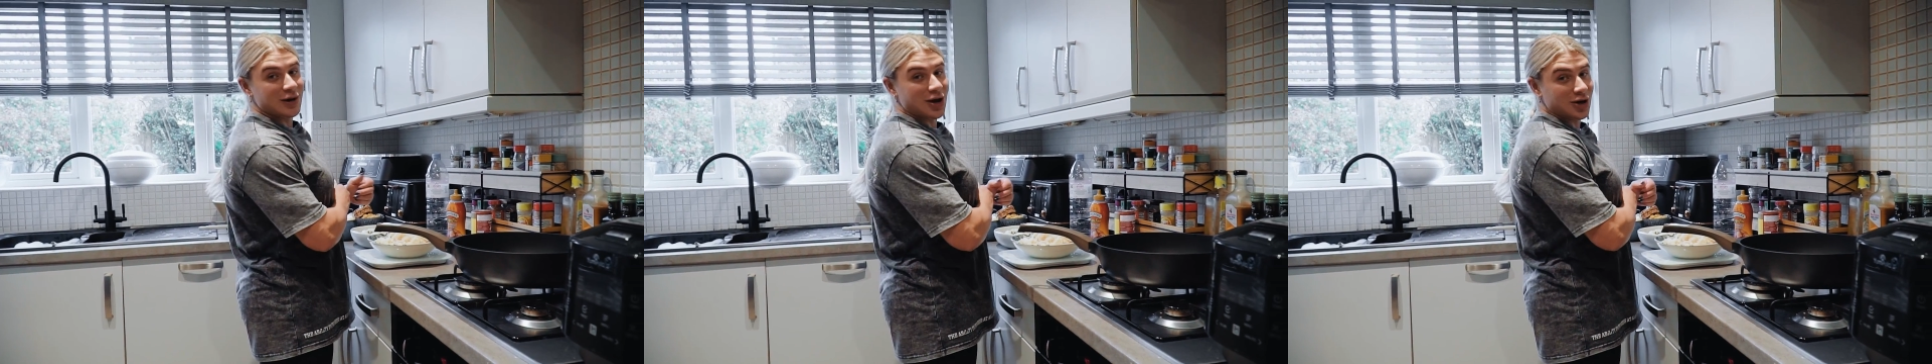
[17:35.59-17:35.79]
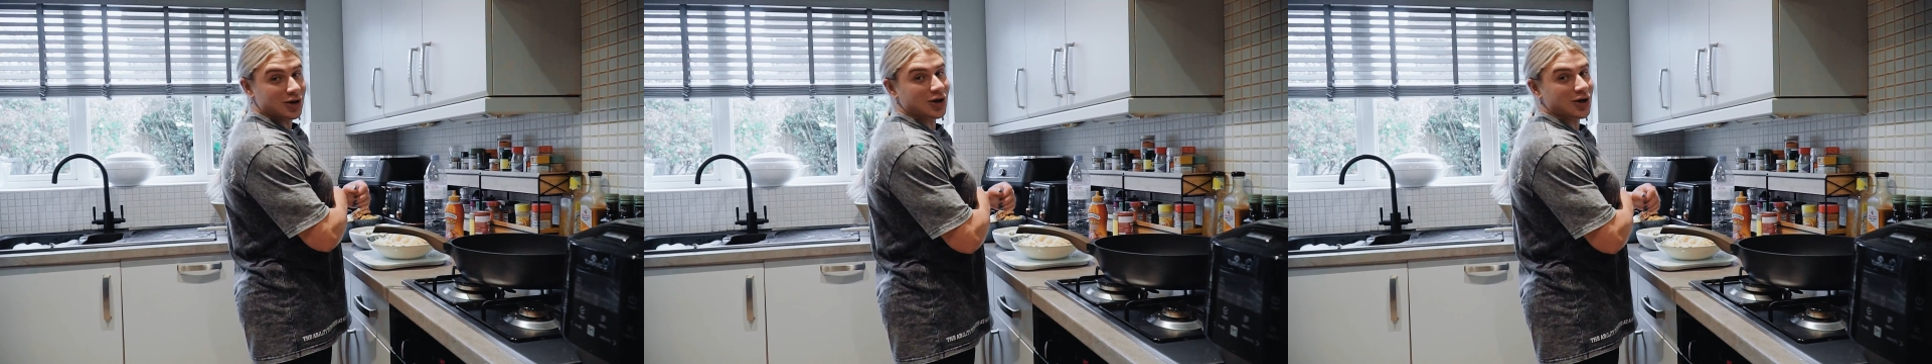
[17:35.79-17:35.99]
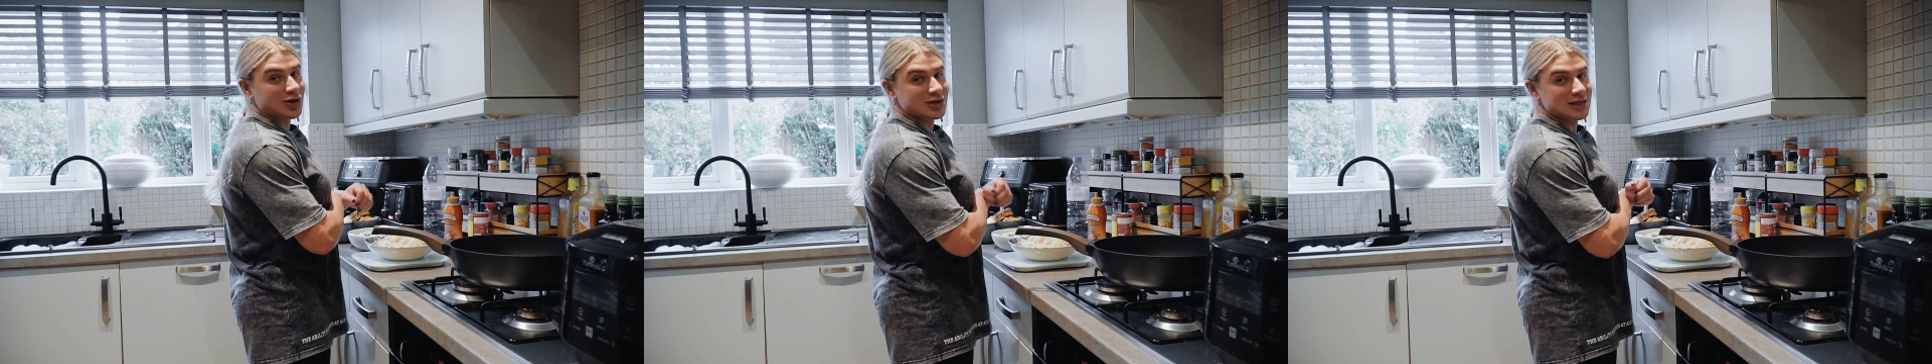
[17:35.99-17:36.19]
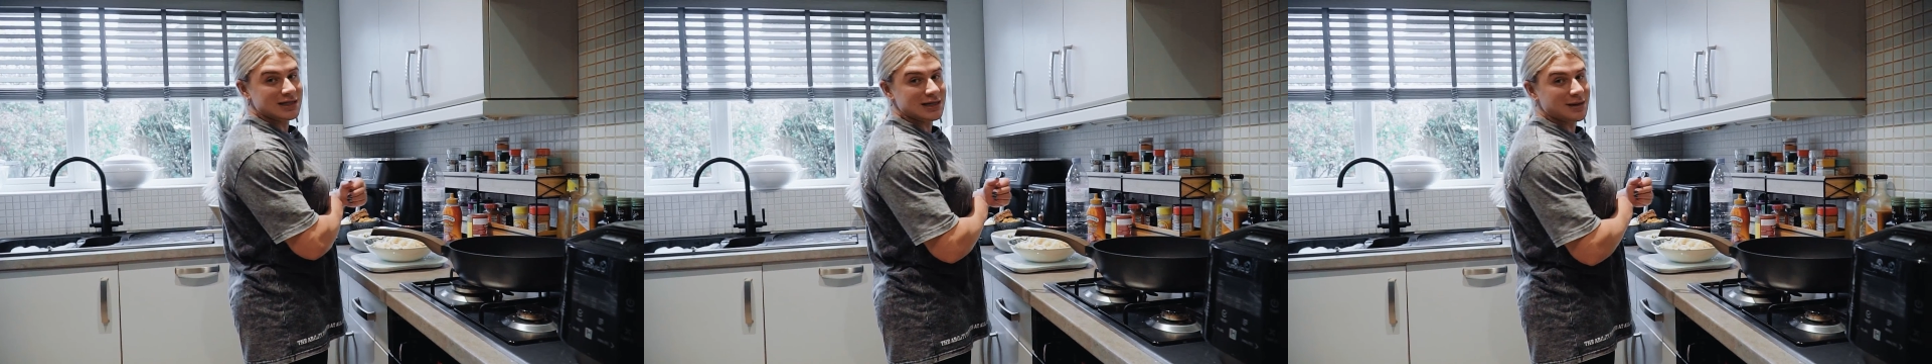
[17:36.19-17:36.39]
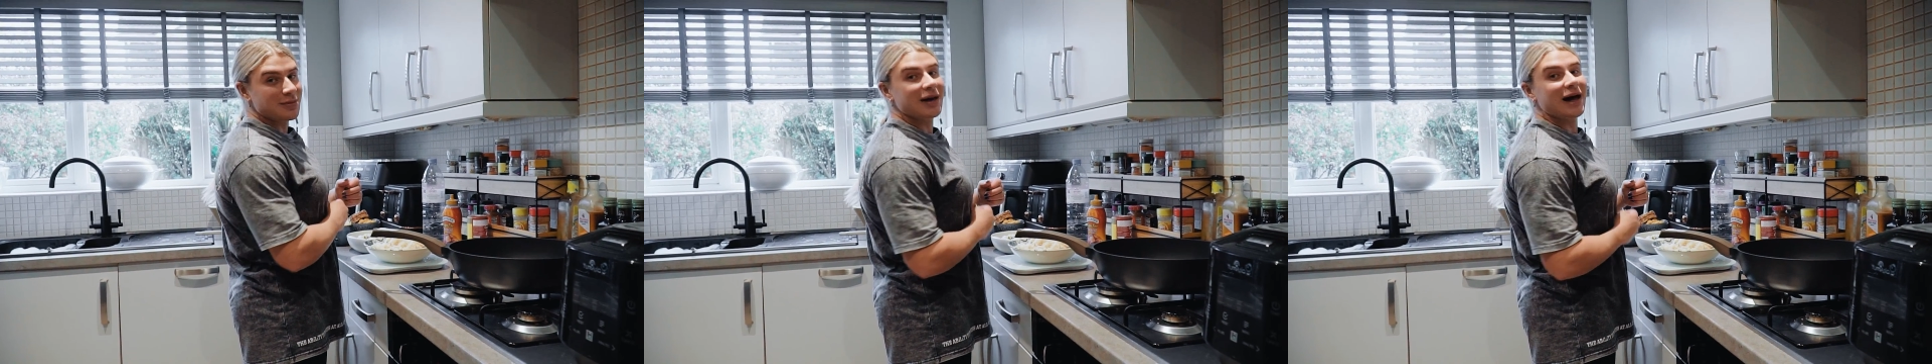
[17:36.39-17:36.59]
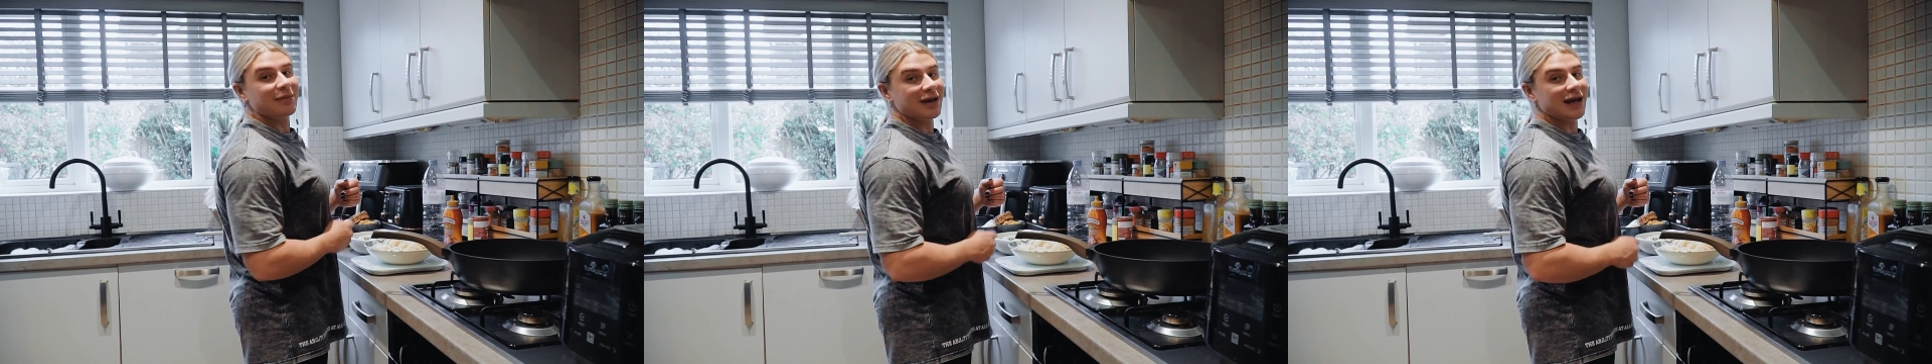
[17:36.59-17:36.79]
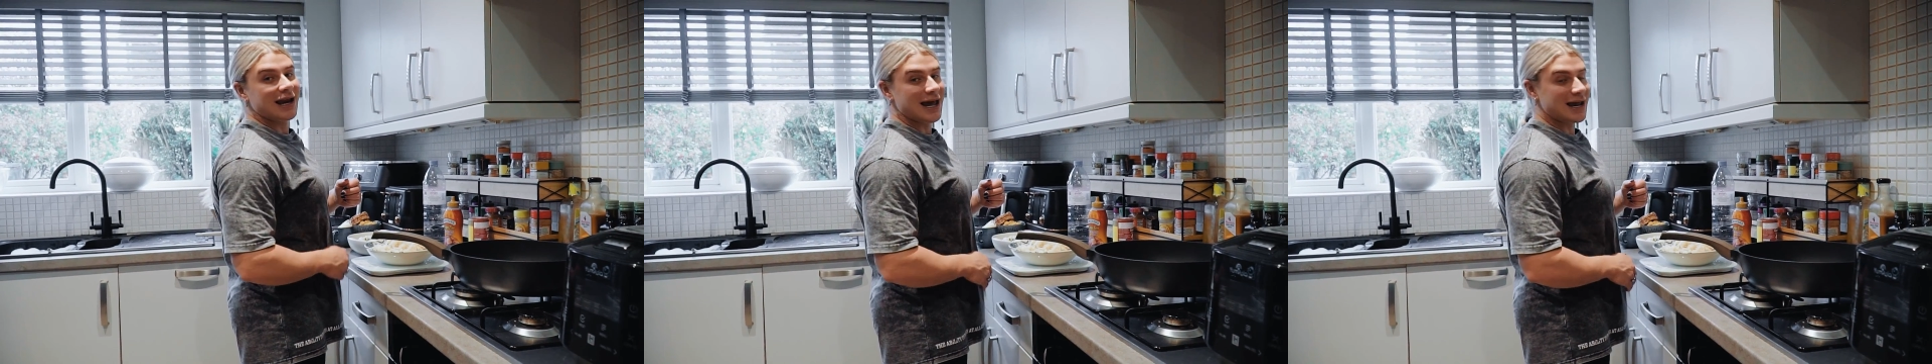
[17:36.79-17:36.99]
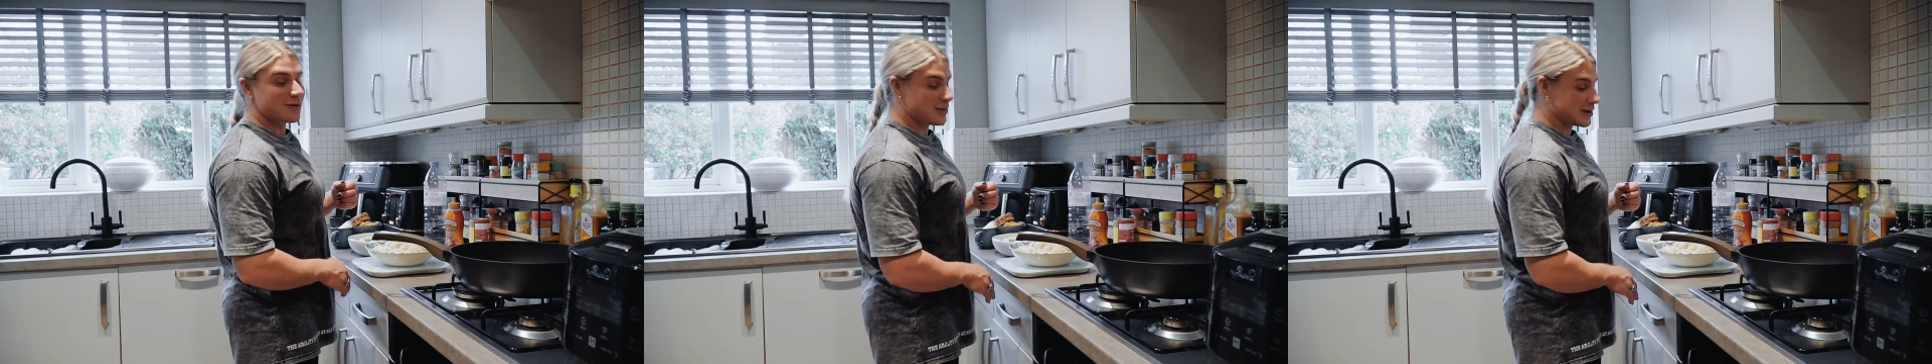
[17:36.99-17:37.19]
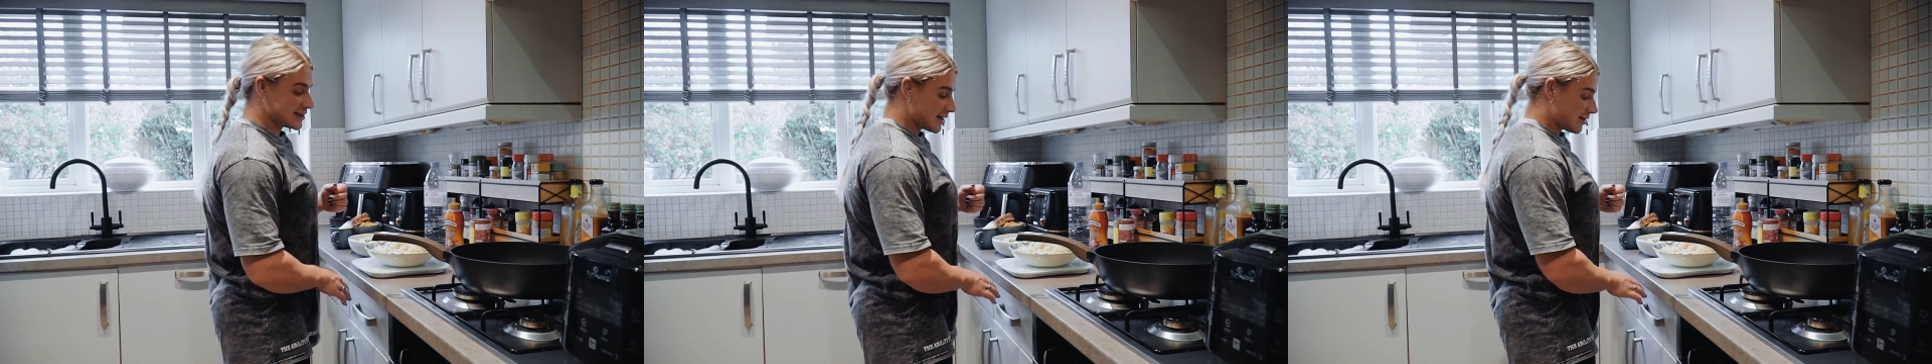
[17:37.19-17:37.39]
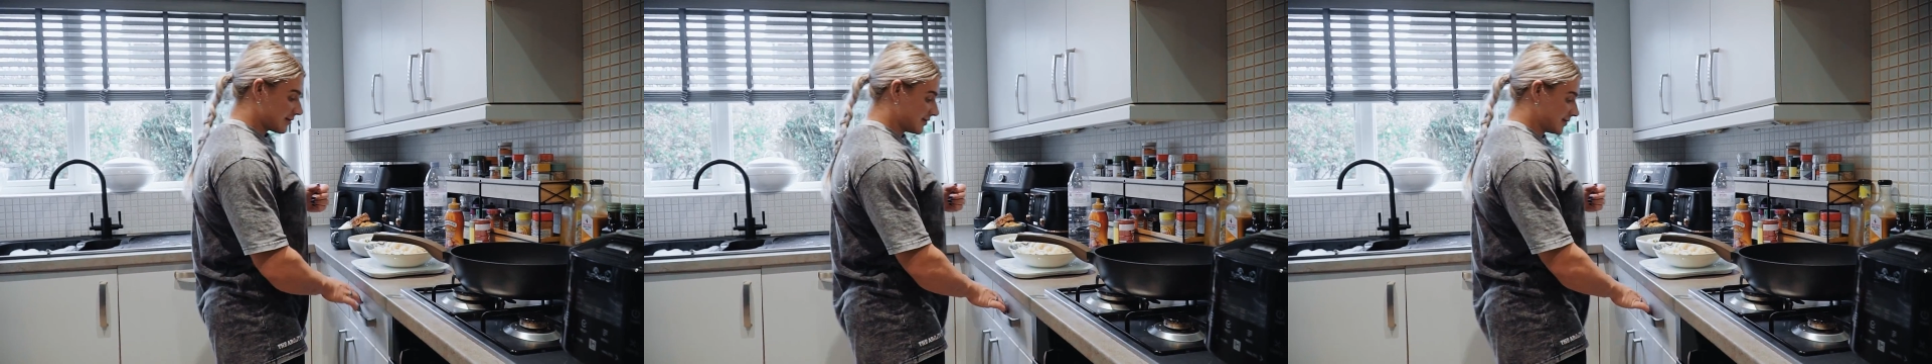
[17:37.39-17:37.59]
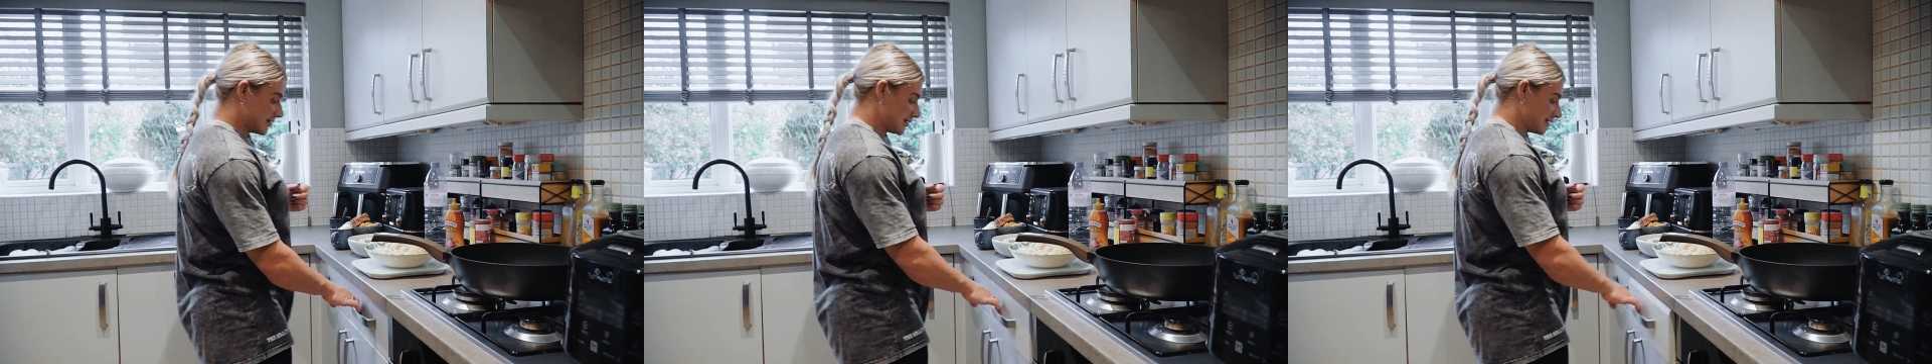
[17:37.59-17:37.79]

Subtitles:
We are going to go to the gym, but I'm getting ahead of myself.